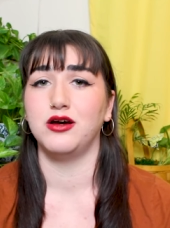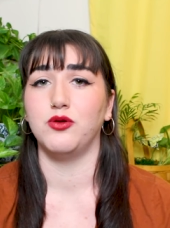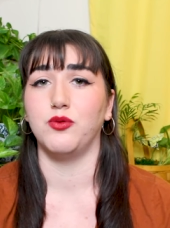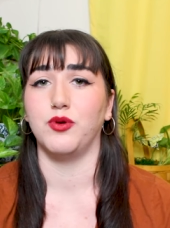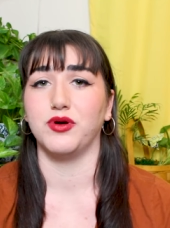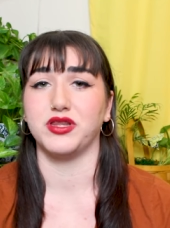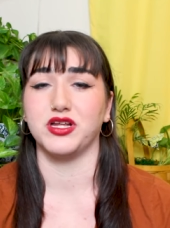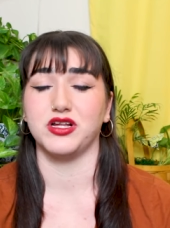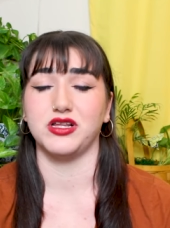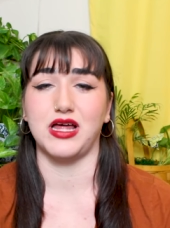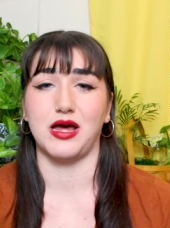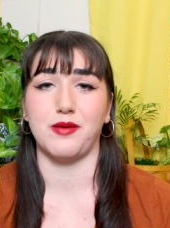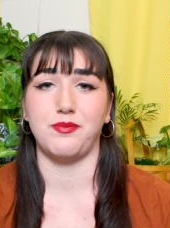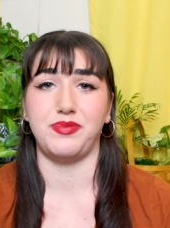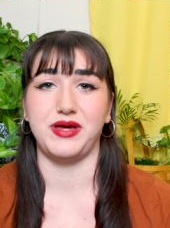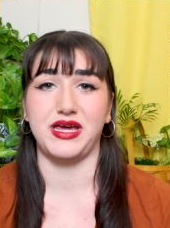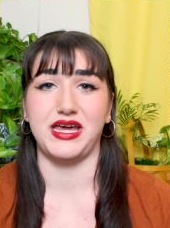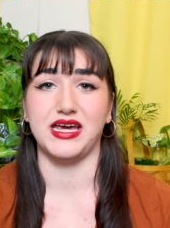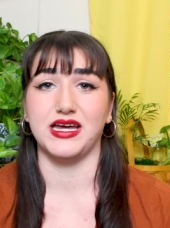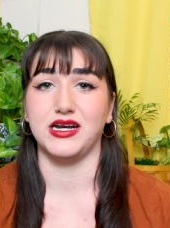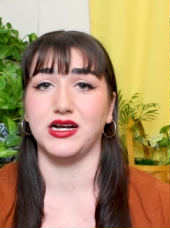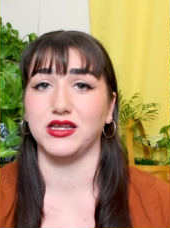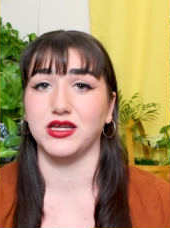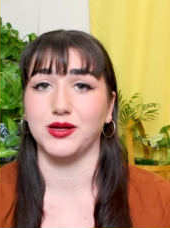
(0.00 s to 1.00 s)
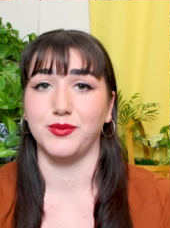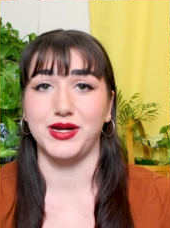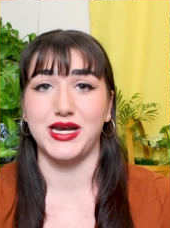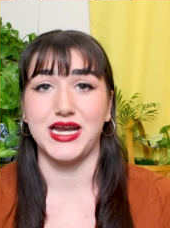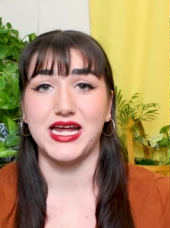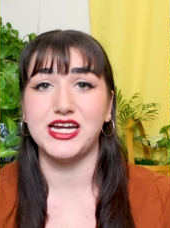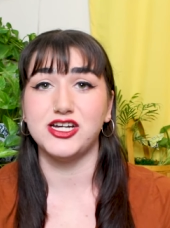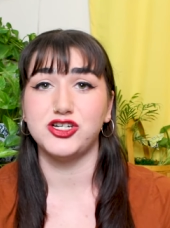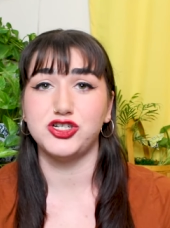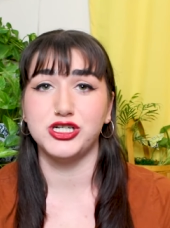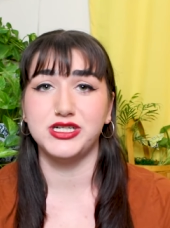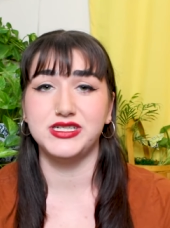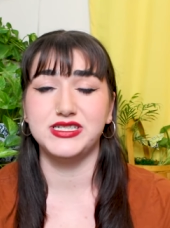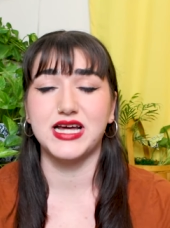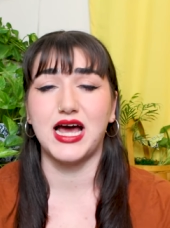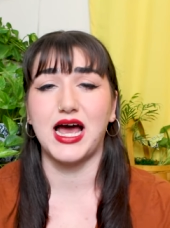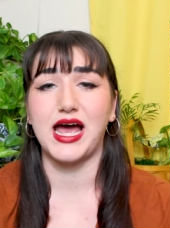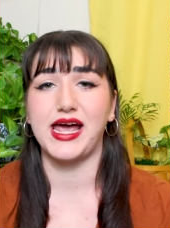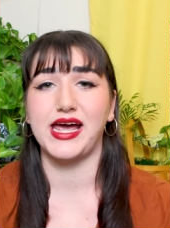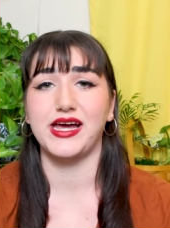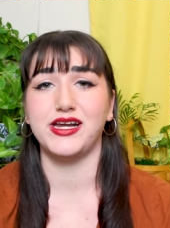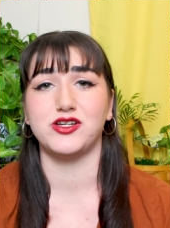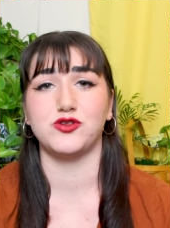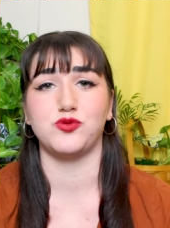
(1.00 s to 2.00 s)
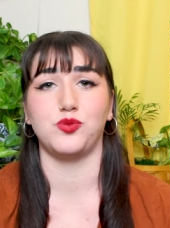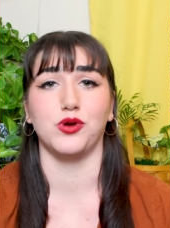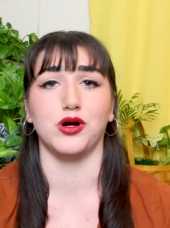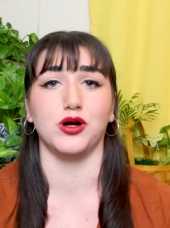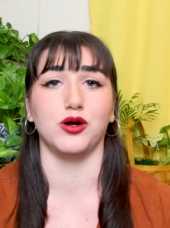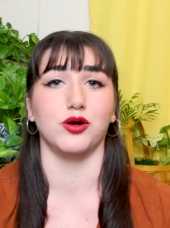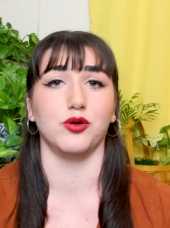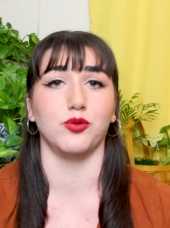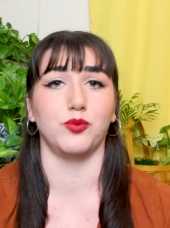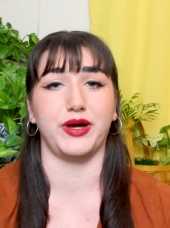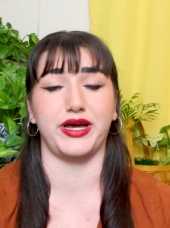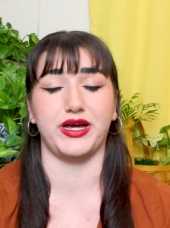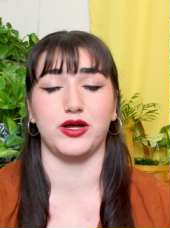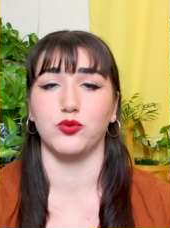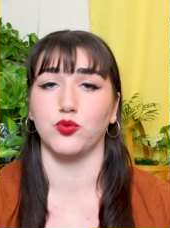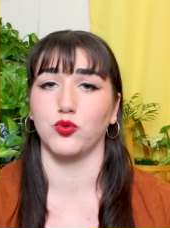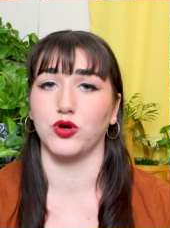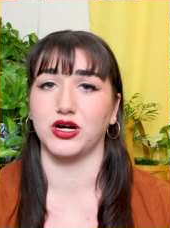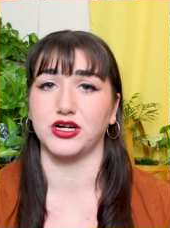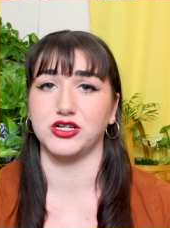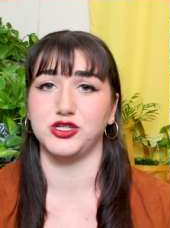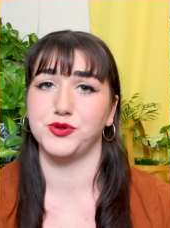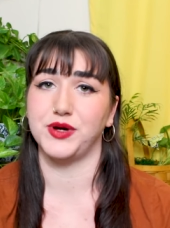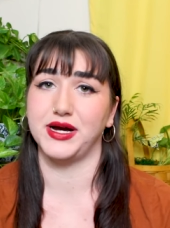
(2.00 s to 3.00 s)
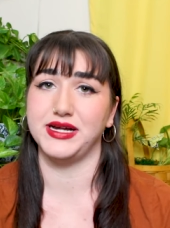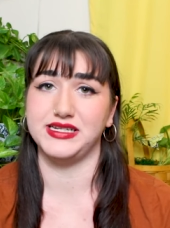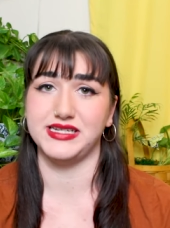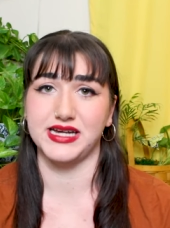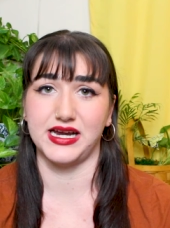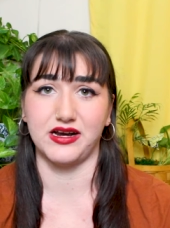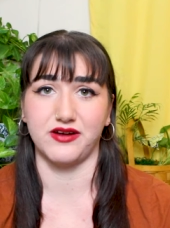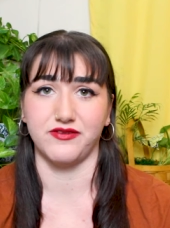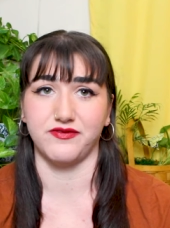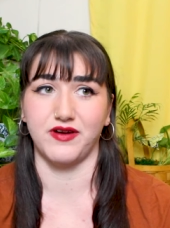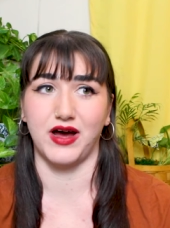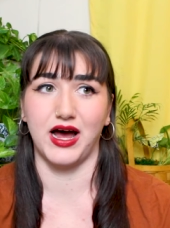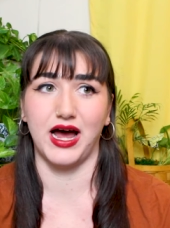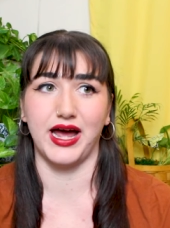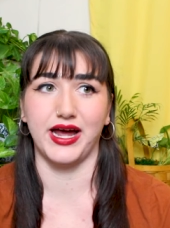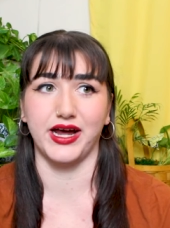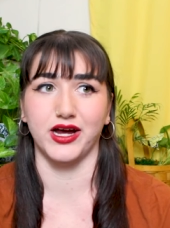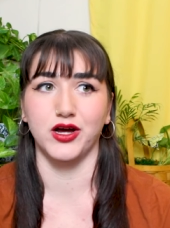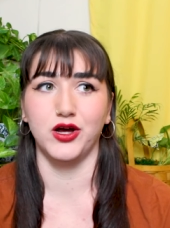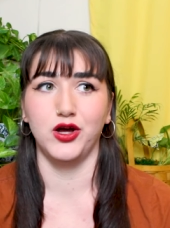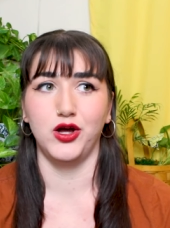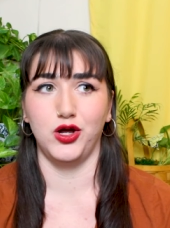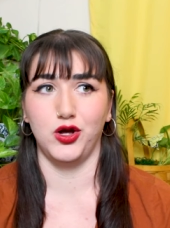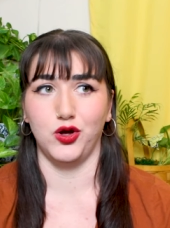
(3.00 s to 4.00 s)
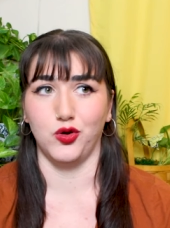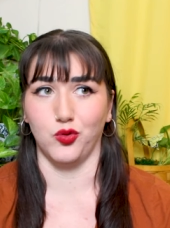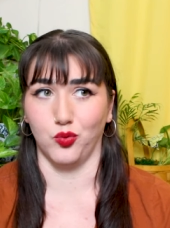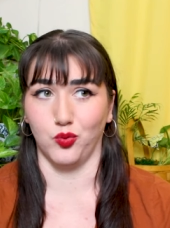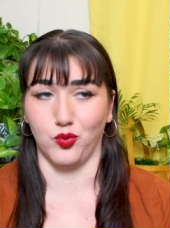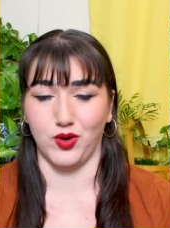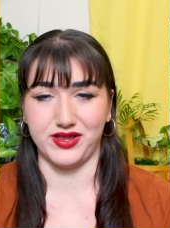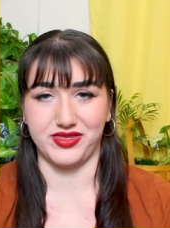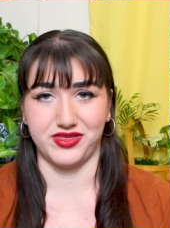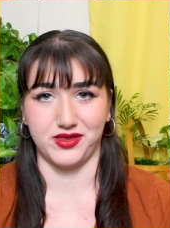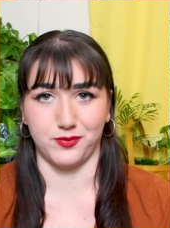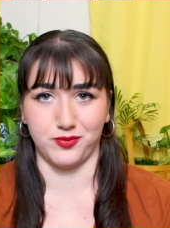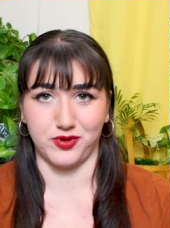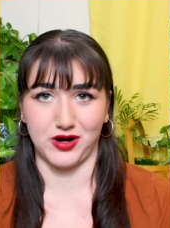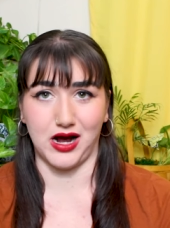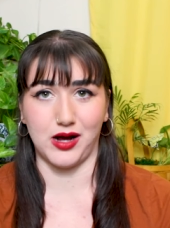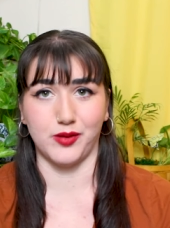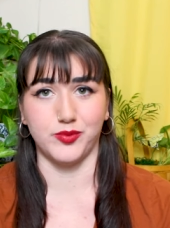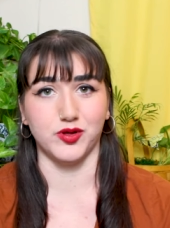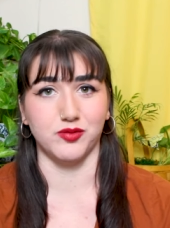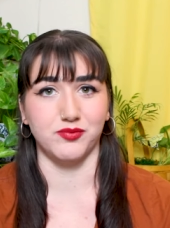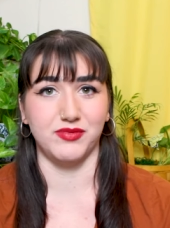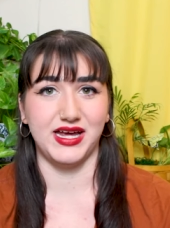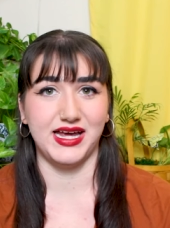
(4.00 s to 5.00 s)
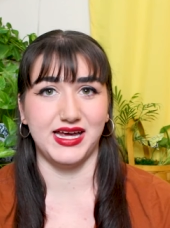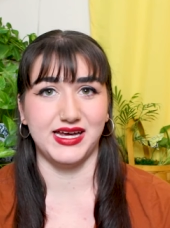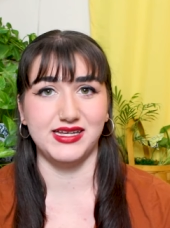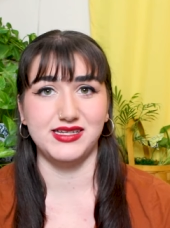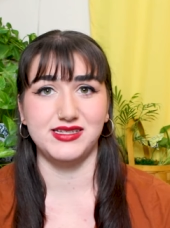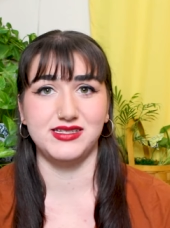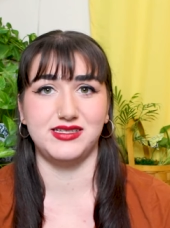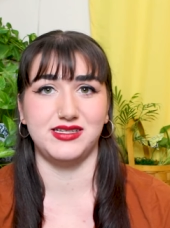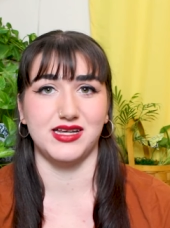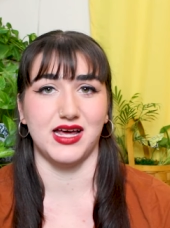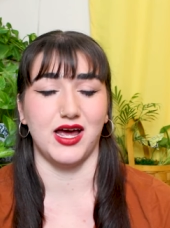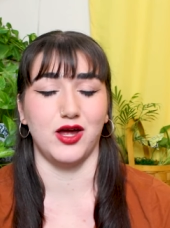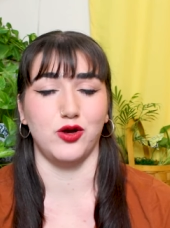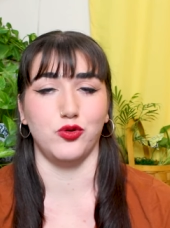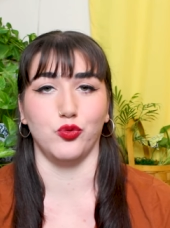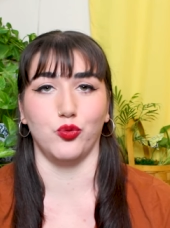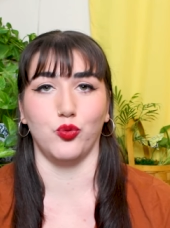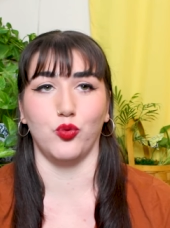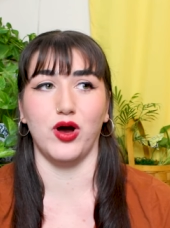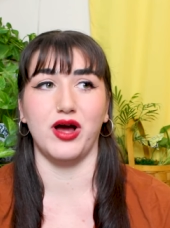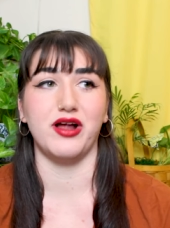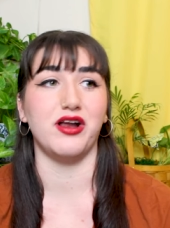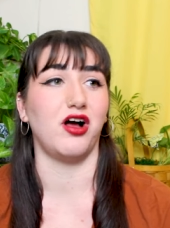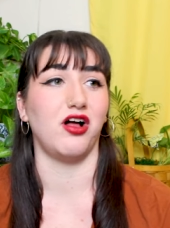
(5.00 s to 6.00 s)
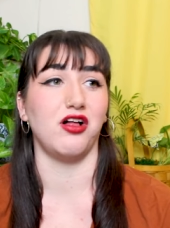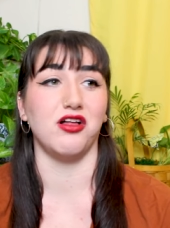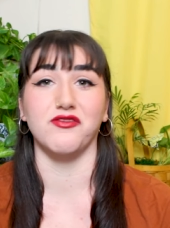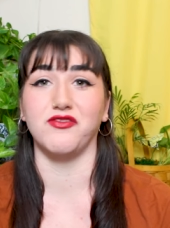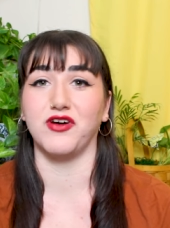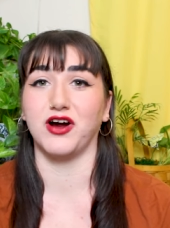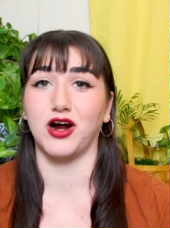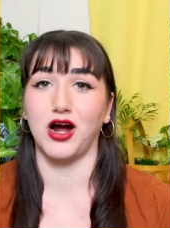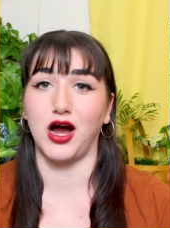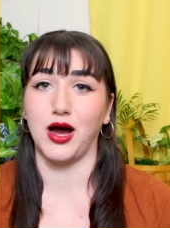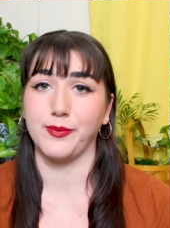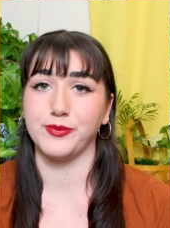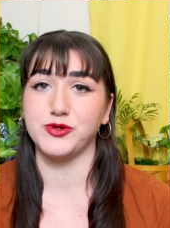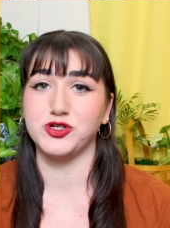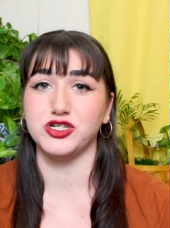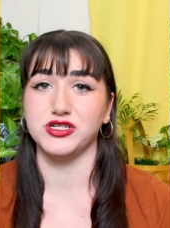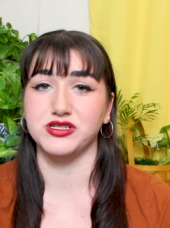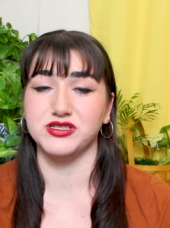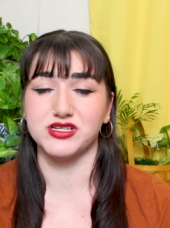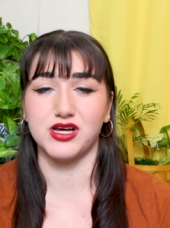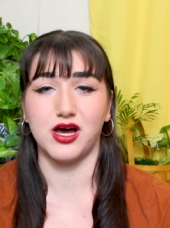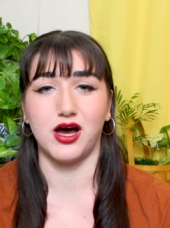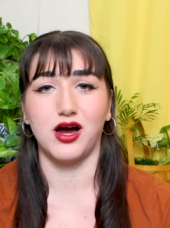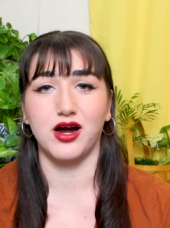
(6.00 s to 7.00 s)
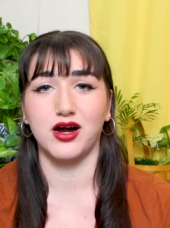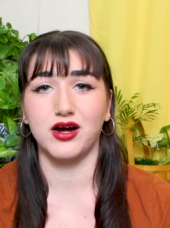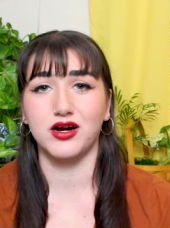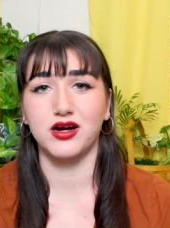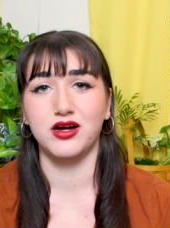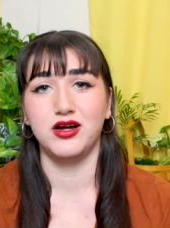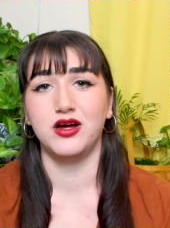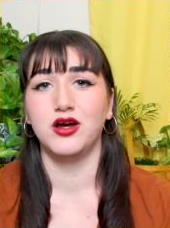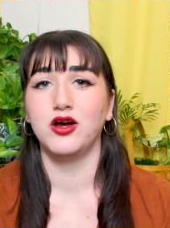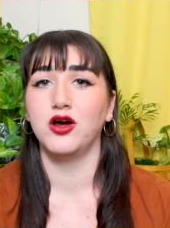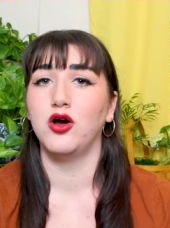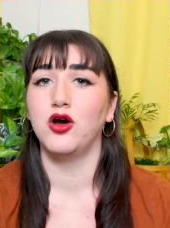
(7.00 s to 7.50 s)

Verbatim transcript: whether that be an elimination diet where we can work to identify what the problem is and what all of our options are,